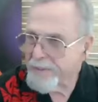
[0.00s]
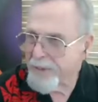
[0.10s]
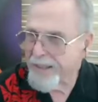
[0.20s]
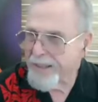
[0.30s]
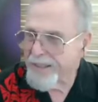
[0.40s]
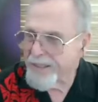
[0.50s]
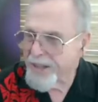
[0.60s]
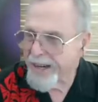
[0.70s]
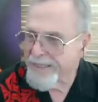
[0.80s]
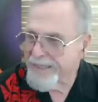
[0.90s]
Write it in the
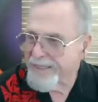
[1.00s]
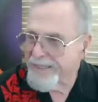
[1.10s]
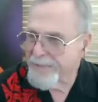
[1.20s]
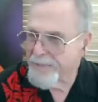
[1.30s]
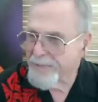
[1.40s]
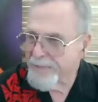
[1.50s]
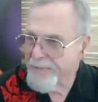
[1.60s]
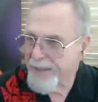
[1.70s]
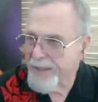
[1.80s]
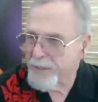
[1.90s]
chat.
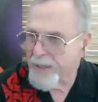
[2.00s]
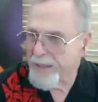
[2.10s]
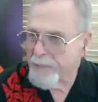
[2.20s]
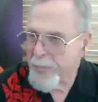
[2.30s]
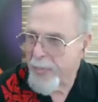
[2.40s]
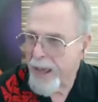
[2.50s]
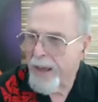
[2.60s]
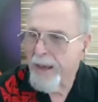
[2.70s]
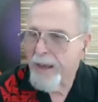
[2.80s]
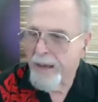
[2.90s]
Anybody?
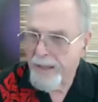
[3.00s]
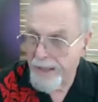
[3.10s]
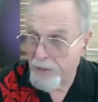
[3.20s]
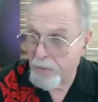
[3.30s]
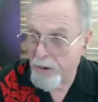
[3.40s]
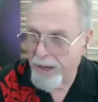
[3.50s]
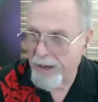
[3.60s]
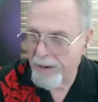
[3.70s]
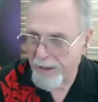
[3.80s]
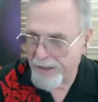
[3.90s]
Little Rock,
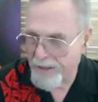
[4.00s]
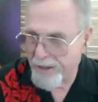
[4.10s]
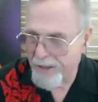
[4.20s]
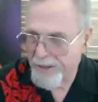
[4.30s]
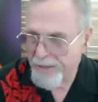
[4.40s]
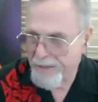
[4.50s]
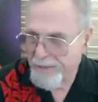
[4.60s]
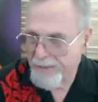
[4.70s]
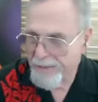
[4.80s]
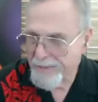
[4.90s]
Arkansas.
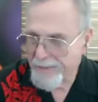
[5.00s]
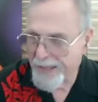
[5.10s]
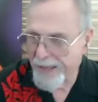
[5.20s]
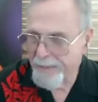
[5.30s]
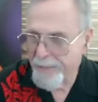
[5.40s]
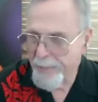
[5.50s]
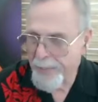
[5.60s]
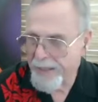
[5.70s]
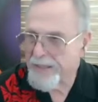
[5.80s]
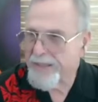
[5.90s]
Okay.
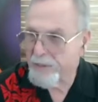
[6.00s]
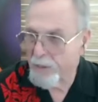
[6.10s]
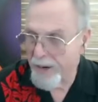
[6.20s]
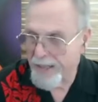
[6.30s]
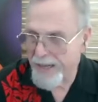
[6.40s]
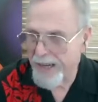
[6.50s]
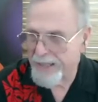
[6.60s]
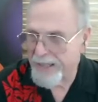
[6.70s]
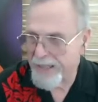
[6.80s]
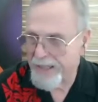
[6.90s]
Civil Rights
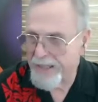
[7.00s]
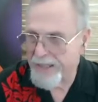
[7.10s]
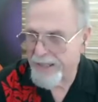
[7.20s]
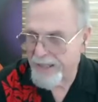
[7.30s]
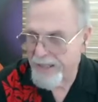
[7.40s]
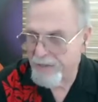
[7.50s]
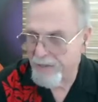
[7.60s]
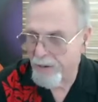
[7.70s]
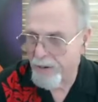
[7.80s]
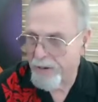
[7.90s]
Act of nineteen
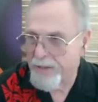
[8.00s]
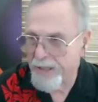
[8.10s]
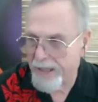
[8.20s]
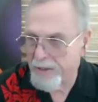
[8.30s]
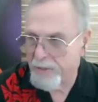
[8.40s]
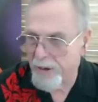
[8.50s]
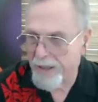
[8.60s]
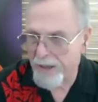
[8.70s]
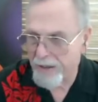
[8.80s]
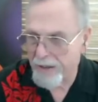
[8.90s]
sixty-four. It's Little
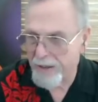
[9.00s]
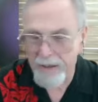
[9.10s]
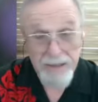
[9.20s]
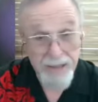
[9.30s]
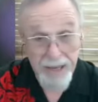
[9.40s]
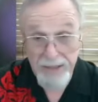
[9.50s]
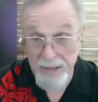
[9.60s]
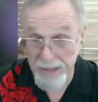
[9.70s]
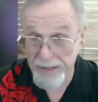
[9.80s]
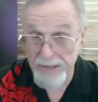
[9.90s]
Rock, Arkansas.
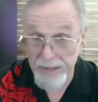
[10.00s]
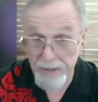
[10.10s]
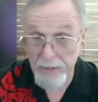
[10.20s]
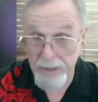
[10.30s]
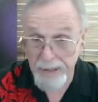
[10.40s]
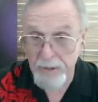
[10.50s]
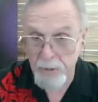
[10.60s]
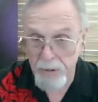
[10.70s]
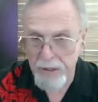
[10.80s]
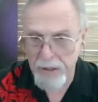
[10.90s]
Actually, it's Little
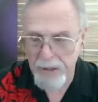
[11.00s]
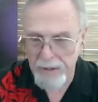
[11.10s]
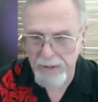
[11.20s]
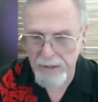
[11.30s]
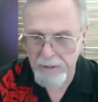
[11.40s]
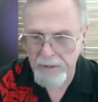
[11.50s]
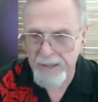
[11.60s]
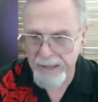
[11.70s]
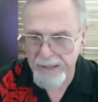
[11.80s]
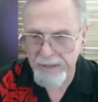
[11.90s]
Rock, Arkansas was
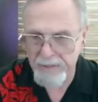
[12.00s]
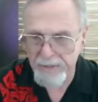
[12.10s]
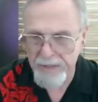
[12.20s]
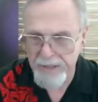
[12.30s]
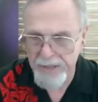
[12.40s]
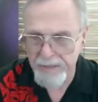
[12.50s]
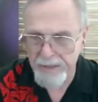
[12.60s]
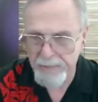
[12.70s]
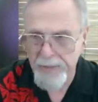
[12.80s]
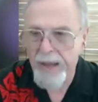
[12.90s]
nineteen
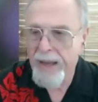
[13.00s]
fifty-seven.